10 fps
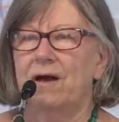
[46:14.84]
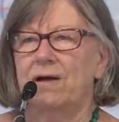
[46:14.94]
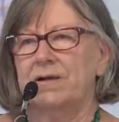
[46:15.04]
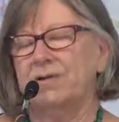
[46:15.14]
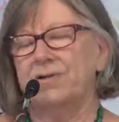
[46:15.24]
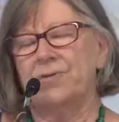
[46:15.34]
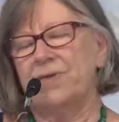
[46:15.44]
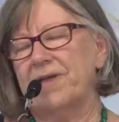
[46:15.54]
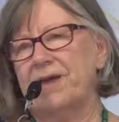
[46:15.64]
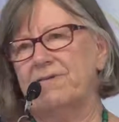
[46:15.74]
I don't know
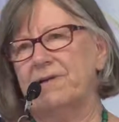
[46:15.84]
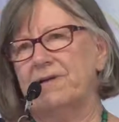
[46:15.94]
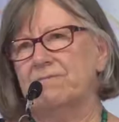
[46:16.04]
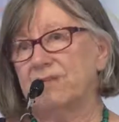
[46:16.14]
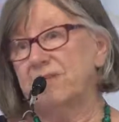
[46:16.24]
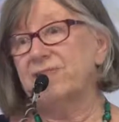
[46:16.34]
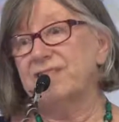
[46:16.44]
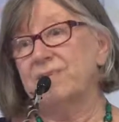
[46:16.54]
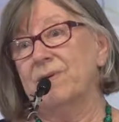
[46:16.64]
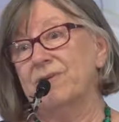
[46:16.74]
whether they had a
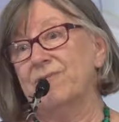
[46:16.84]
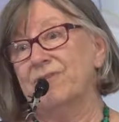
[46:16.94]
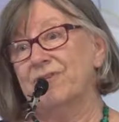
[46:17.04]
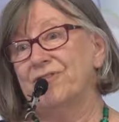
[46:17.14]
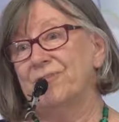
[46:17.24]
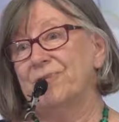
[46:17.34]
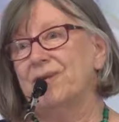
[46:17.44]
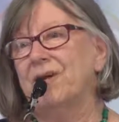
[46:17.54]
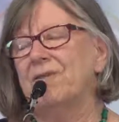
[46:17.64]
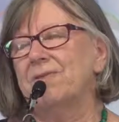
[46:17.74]
religious belief or not, but
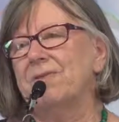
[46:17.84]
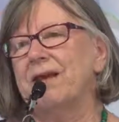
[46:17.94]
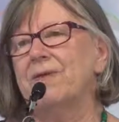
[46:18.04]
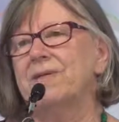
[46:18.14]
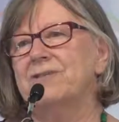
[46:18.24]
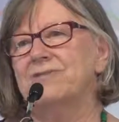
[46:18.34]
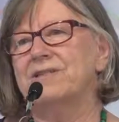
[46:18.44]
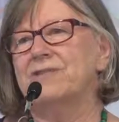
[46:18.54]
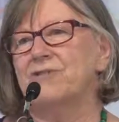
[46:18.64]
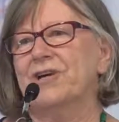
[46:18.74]
they were
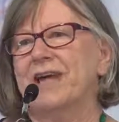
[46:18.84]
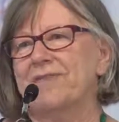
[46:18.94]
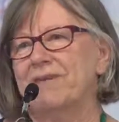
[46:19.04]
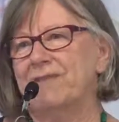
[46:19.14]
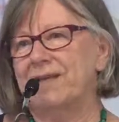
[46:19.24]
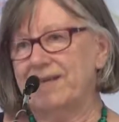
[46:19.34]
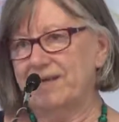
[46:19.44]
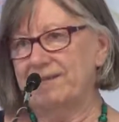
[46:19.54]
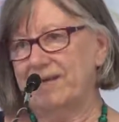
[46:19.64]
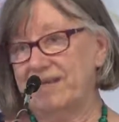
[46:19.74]
interested in trying out their
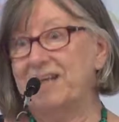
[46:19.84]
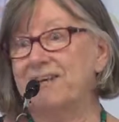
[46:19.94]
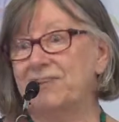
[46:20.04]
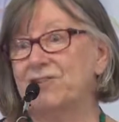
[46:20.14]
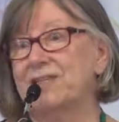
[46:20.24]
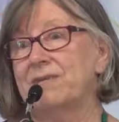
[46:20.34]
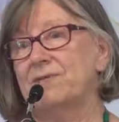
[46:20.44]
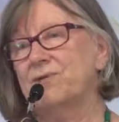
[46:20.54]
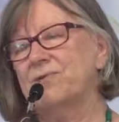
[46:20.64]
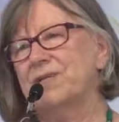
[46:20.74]
English, and they were
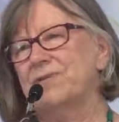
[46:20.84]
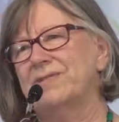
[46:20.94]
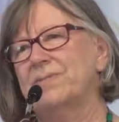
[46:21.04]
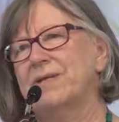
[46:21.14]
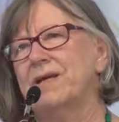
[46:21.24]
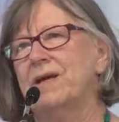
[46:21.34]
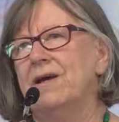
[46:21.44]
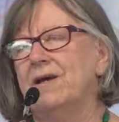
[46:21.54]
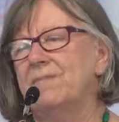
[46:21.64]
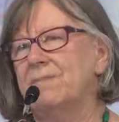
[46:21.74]
talking to us. But
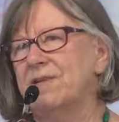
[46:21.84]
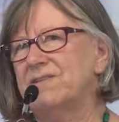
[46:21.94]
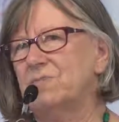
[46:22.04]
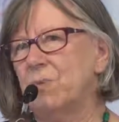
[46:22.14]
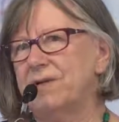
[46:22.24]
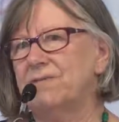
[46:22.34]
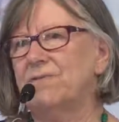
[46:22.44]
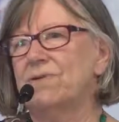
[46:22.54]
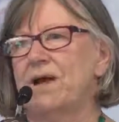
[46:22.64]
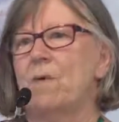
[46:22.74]
the most
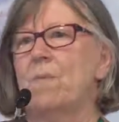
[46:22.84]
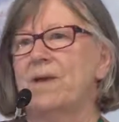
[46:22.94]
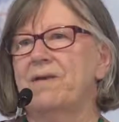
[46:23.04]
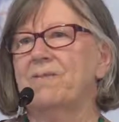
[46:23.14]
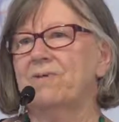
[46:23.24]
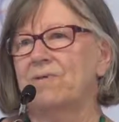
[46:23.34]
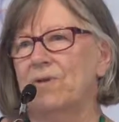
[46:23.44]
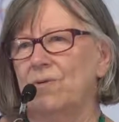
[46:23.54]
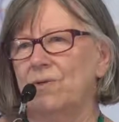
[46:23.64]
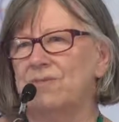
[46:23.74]
wonderful young people
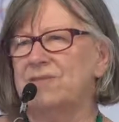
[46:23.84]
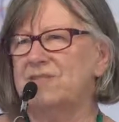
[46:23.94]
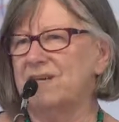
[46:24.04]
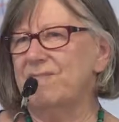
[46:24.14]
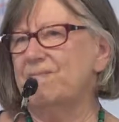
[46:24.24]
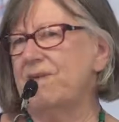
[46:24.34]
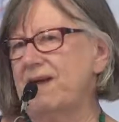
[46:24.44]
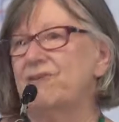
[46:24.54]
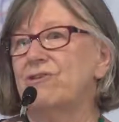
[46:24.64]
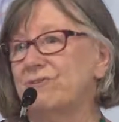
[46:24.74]
with deep
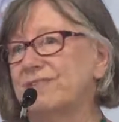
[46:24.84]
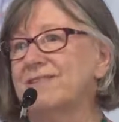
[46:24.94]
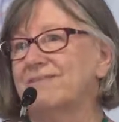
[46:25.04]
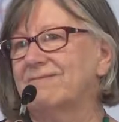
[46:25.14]
values